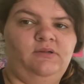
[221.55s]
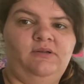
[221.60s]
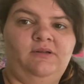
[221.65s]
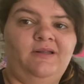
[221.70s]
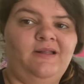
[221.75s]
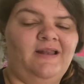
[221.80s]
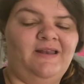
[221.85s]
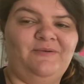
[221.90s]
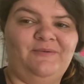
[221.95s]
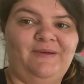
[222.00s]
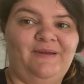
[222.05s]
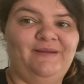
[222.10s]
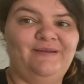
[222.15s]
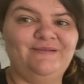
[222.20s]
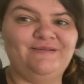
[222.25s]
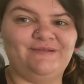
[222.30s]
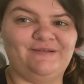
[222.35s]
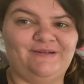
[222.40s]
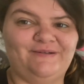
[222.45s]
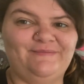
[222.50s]
Anyway,
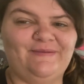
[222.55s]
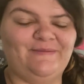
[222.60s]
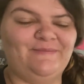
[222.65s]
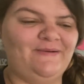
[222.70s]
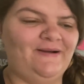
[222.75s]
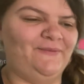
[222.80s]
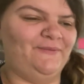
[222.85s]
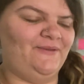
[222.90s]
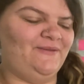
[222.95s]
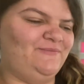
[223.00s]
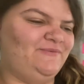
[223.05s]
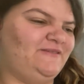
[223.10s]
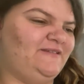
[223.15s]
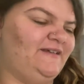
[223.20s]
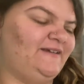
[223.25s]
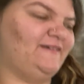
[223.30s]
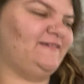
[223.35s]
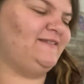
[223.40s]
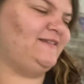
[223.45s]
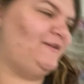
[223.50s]
sorry, my mom keeps
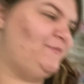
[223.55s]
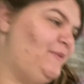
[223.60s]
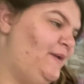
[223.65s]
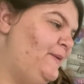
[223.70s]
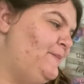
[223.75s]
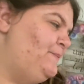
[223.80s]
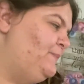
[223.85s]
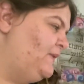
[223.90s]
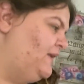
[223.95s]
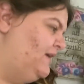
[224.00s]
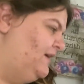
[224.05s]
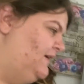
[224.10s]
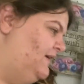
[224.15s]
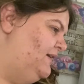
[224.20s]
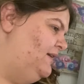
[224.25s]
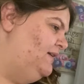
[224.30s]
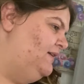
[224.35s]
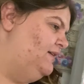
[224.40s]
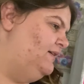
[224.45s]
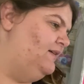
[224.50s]
texting me.
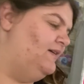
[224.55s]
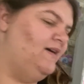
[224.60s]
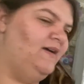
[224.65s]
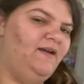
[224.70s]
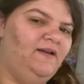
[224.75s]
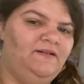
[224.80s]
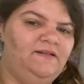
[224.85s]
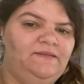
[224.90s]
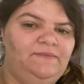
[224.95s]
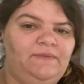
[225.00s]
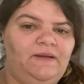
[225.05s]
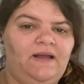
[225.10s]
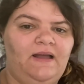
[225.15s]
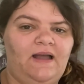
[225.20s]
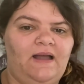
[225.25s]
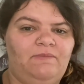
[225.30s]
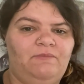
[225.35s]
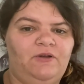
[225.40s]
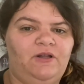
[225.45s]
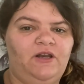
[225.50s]
Um,
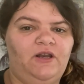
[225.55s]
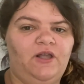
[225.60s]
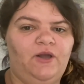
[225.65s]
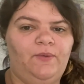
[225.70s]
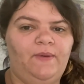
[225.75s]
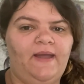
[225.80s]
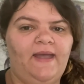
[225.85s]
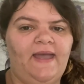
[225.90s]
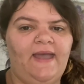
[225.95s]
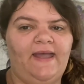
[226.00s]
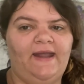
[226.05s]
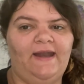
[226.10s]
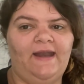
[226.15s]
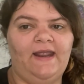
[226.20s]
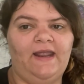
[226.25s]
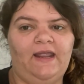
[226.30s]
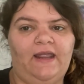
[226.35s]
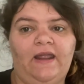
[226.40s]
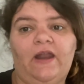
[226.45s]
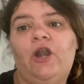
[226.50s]
I'm gonna go ahead
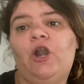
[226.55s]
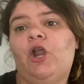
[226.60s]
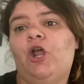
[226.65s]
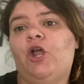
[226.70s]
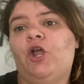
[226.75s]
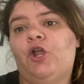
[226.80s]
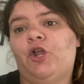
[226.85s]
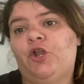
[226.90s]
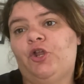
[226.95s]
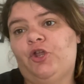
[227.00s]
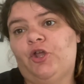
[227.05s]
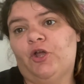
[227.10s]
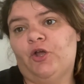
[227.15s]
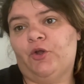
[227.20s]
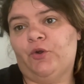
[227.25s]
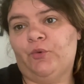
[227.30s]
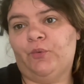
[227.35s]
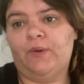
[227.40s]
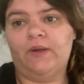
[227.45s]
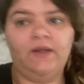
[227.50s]
and
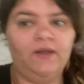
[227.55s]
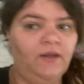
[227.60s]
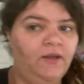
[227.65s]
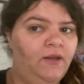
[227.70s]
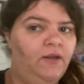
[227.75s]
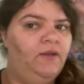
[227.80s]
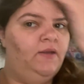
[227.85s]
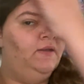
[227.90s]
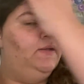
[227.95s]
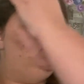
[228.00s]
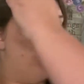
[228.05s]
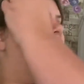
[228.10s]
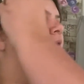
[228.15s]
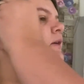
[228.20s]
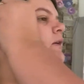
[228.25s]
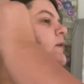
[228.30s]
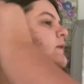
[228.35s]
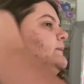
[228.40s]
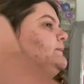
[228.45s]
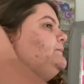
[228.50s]
go
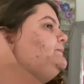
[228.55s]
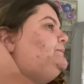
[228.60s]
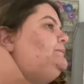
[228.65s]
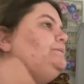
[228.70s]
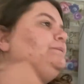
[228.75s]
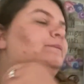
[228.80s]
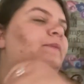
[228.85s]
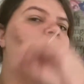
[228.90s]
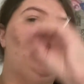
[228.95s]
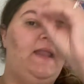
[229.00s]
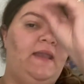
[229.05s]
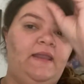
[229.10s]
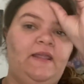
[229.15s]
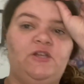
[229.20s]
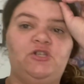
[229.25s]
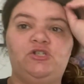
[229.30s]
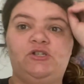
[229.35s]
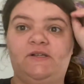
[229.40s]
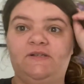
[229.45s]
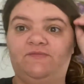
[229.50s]
edit
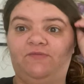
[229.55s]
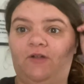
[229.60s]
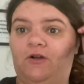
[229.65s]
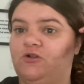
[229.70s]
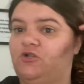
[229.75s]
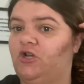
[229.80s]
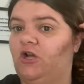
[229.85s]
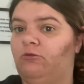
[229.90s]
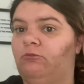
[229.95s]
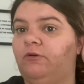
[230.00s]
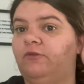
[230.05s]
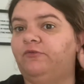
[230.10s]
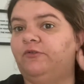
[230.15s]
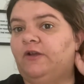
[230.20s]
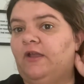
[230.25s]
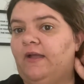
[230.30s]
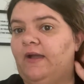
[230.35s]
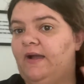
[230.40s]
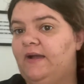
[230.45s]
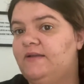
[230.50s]
yesterday's vlogtober for you
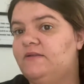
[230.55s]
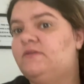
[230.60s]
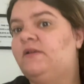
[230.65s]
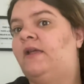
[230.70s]
guys and